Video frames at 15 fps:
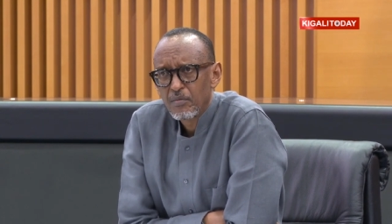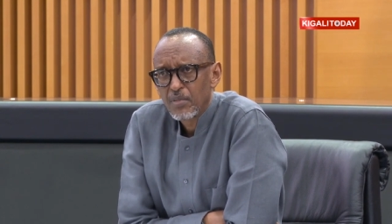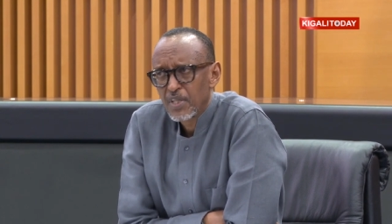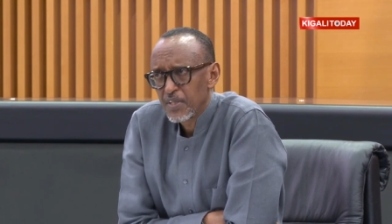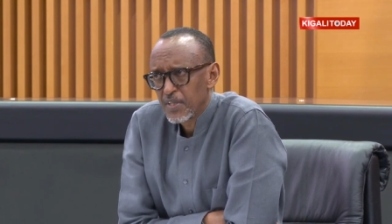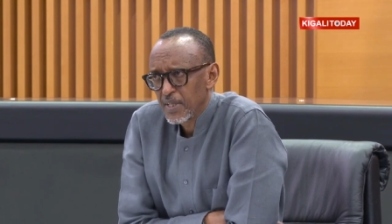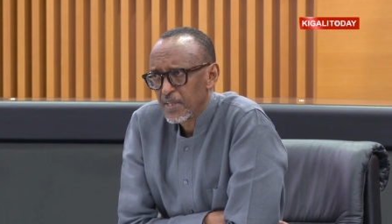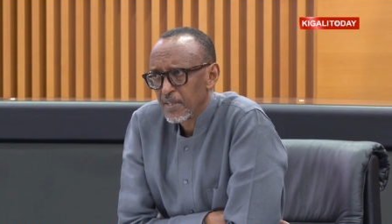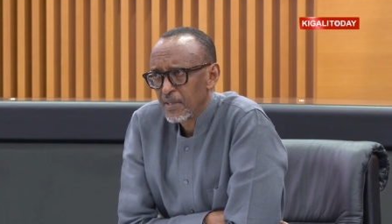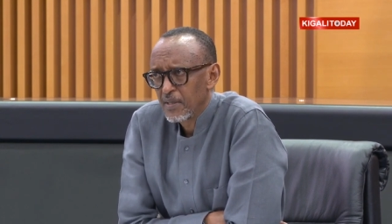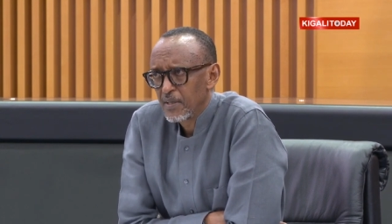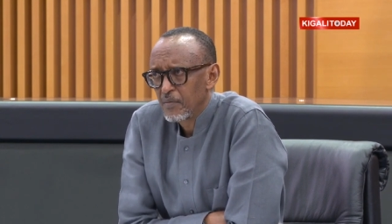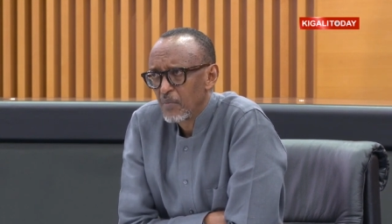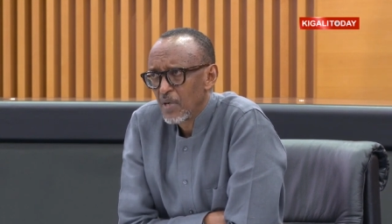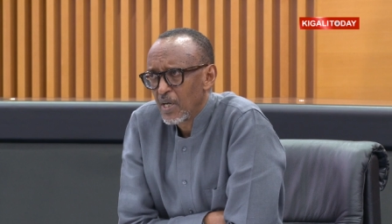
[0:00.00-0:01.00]

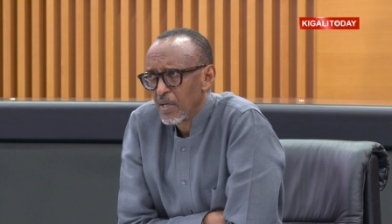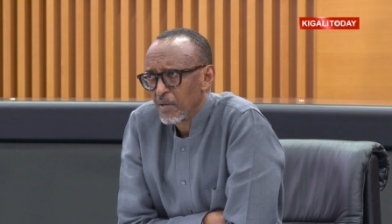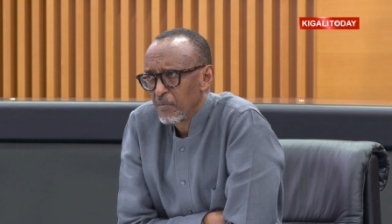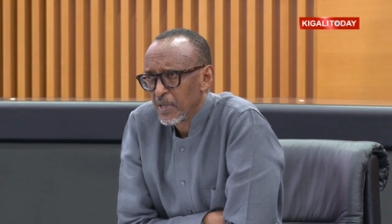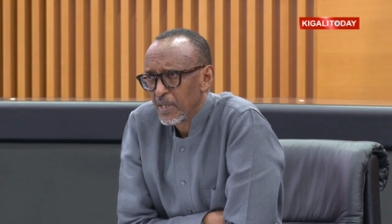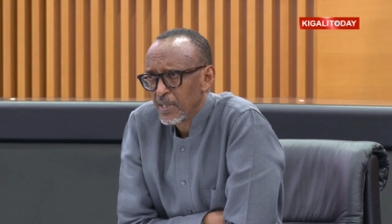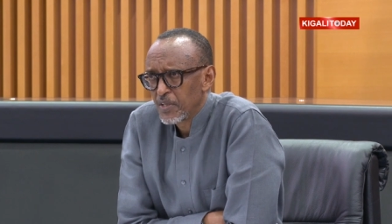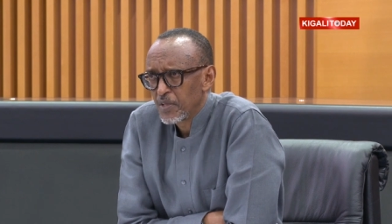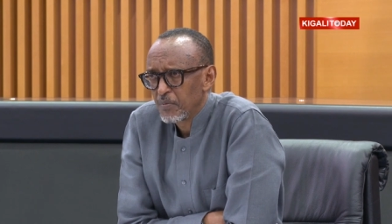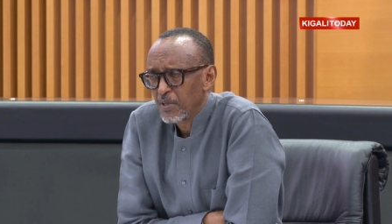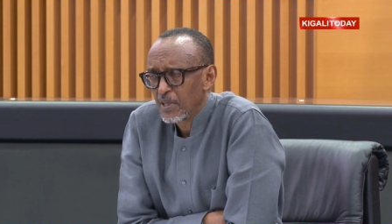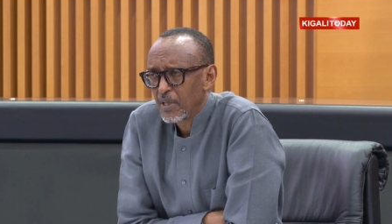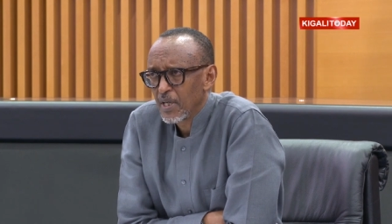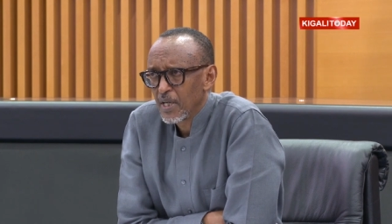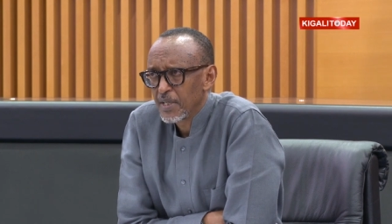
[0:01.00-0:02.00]
presented by many
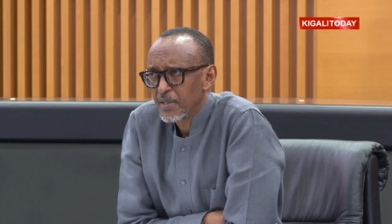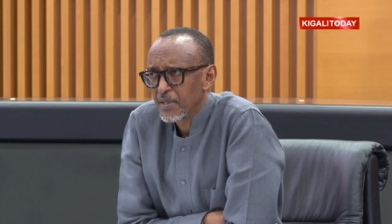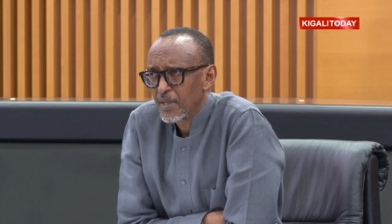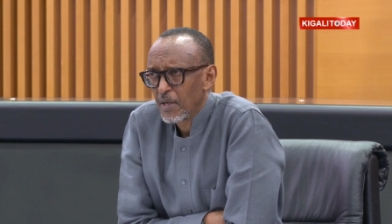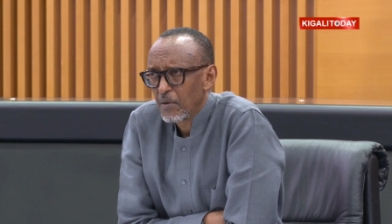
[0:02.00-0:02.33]
speakers.